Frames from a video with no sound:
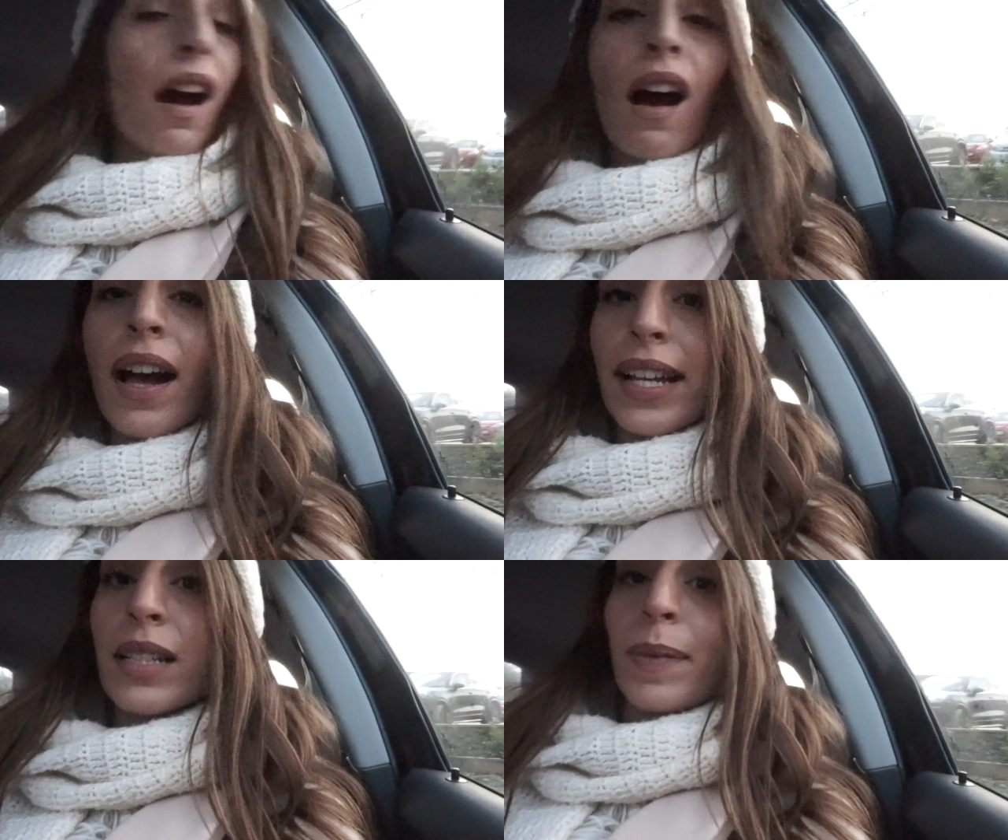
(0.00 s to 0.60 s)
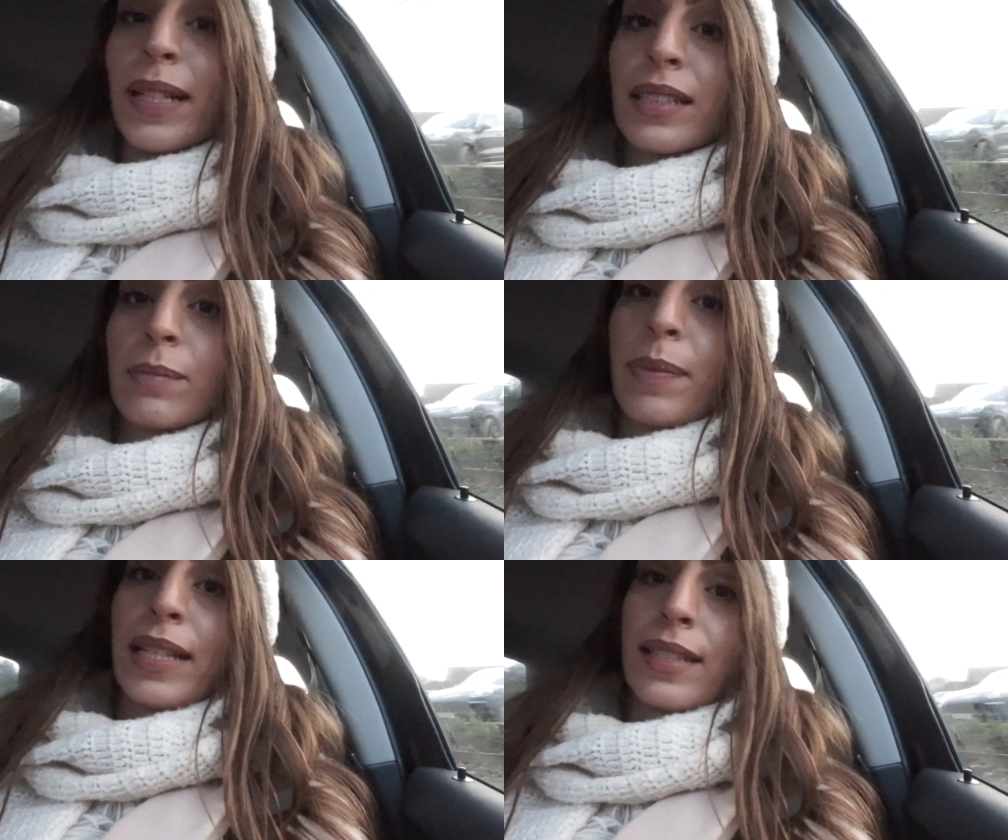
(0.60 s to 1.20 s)
I
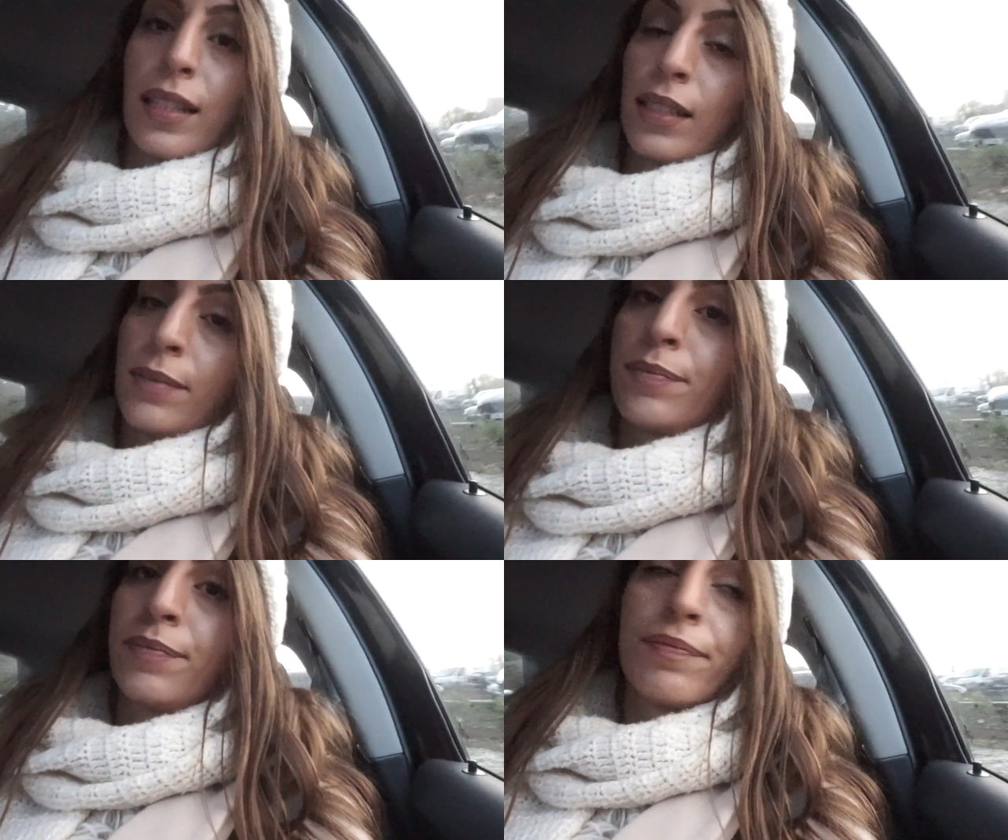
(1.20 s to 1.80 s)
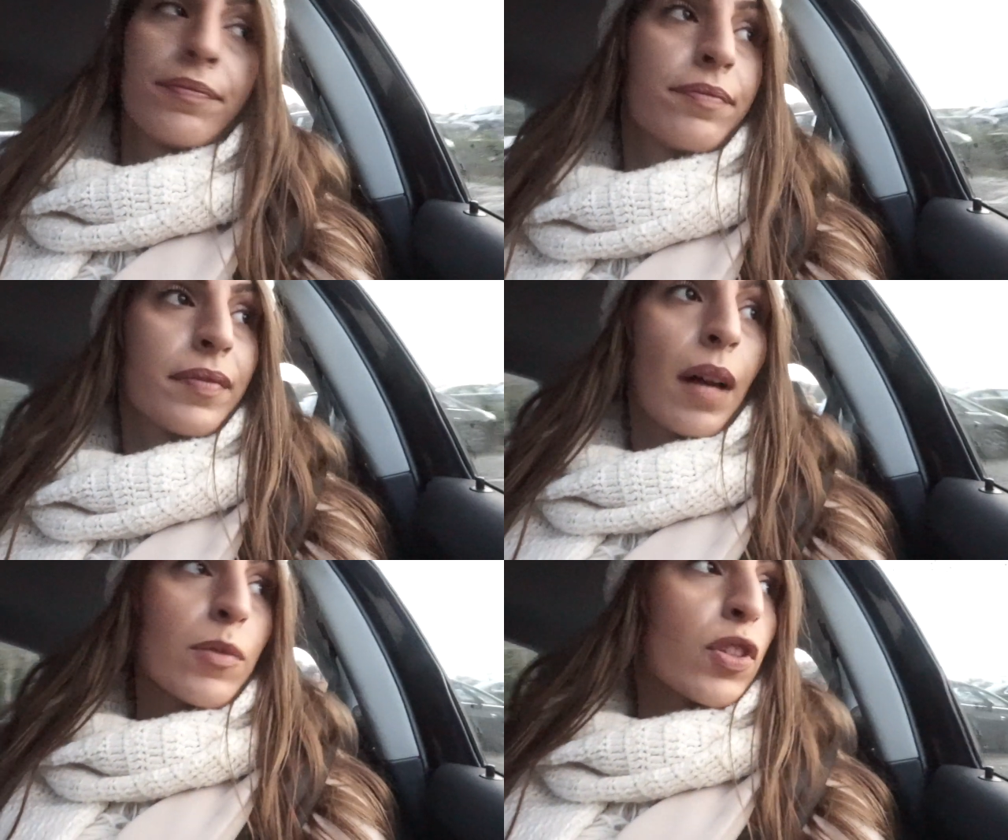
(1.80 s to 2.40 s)
expected better.
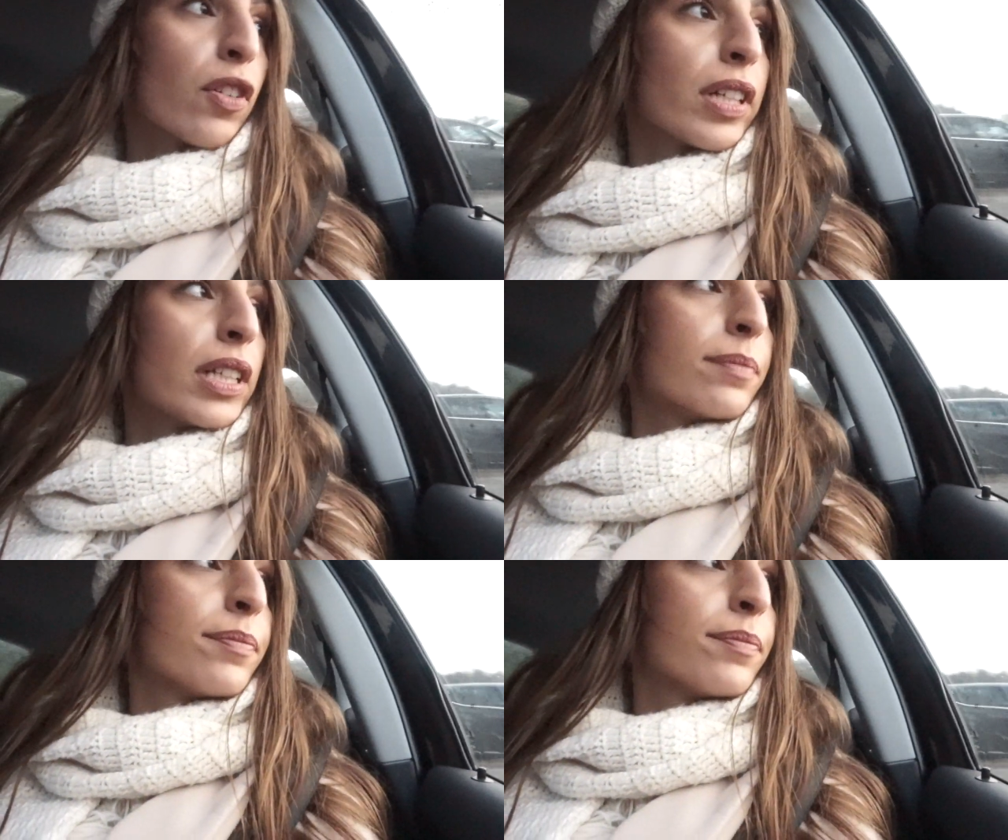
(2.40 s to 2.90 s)
I'm sorry.